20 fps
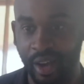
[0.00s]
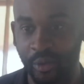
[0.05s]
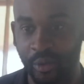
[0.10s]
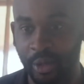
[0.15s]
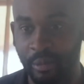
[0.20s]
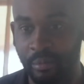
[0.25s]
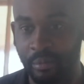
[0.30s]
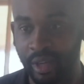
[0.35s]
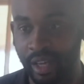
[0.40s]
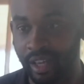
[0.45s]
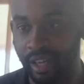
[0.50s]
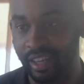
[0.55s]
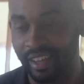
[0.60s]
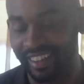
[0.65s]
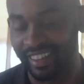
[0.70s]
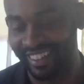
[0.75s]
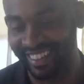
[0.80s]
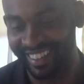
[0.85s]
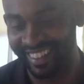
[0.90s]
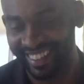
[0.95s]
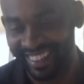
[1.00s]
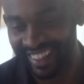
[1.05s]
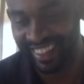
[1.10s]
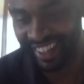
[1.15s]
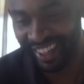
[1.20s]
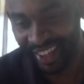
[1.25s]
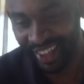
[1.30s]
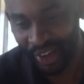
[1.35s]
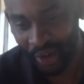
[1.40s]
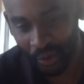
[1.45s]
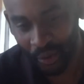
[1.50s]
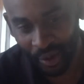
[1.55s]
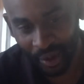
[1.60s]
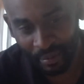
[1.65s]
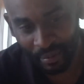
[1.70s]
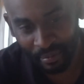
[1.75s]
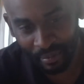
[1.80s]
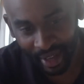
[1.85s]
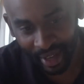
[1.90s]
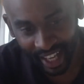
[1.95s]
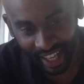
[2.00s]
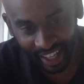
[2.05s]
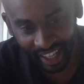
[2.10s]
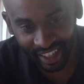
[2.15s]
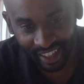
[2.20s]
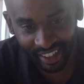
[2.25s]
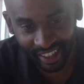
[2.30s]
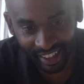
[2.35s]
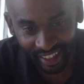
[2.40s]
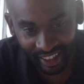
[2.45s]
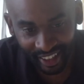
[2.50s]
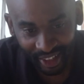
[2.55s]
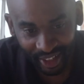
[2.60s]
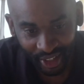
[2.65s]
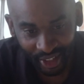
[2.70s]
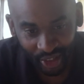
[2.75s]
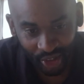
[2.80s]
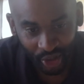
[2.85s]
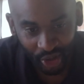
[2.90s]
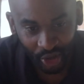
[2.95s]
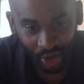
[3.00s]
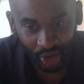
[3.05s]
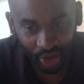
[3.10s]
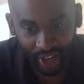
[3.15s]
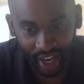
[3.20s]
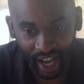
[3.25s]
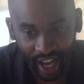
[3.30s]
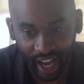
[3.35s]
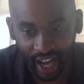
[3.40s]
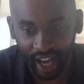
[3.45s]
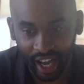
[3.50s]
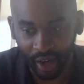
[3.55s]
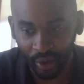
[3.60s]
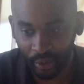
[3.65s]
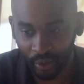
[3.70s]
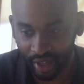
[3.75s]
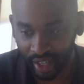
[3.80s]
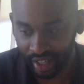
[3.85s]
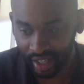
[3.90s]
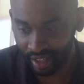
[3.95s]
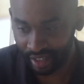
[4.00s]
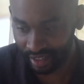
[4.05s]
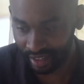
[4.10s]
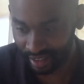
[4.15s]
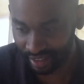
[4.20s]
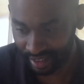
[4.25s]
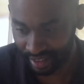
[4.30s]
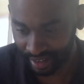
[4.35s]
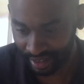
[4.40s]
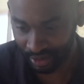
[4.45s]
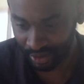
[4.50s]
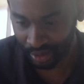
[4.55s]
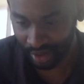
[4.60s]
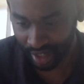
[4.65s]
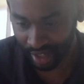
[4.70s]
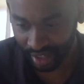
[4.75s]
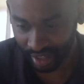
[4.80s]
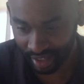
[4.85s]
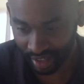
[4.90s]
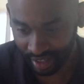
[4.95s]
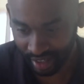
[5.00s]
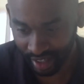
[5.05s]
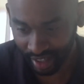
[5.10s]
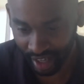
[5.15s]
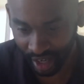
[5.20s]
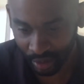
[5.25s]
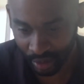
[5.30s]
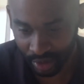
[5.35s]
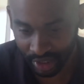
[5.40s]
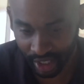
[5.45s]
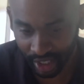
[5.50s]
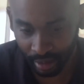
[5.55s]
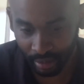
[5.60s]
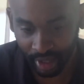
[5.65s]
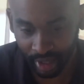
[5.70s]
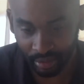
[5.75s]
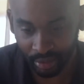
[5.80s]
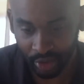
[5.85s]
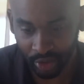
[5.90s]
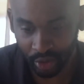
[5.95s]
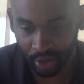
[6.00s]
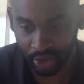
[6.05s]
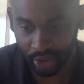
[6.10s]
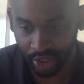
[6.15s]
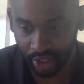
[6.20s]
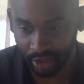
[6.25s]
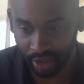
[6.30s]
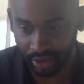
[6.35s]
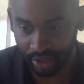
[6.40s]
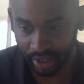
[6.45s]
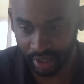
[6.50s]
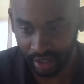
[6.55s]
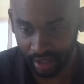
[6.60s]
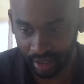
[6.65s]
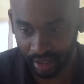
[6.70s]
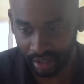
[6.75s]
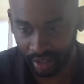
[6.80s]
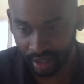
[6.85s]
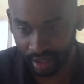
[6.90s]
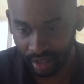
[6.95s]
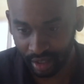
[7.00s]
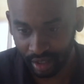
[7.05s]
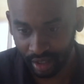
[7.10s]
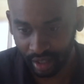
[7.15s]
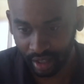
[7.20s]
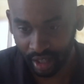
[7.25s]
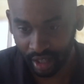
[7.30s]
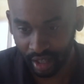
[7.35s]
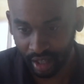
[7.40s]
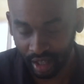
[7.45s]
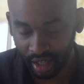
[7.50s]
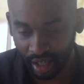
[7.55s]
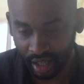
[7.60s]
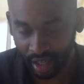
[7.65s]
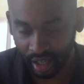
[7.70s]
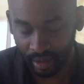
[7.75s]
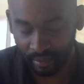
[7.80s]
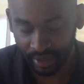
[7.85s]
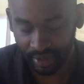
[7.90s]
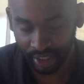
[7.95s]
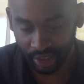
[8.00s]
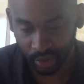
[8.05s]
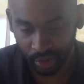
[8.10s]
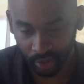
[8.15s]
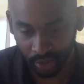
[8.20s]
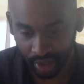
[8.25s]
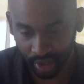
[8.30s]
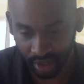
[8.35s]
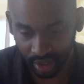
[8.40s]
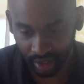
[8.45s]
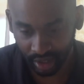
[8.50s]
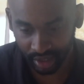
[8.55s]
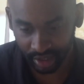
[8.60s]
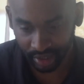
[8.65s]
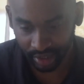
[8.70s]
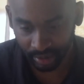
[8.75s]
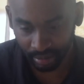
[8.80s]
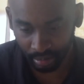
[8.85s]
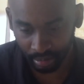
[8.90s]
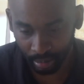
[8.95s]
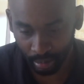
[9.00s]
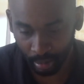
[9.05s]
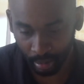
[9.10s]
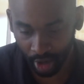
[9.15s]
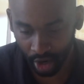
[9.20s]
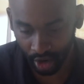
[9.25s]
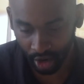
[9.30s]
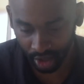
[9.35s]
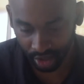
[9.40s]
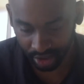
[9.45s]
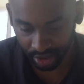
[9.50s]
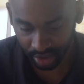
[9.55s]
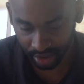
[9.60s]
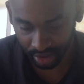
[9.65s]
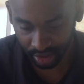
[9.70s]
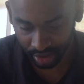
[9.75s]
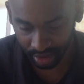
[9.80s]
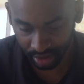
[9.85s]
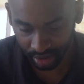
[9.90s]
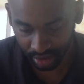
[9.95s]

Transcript: how we met. We met on the highway, right? I was coming up to New Jersey. This was March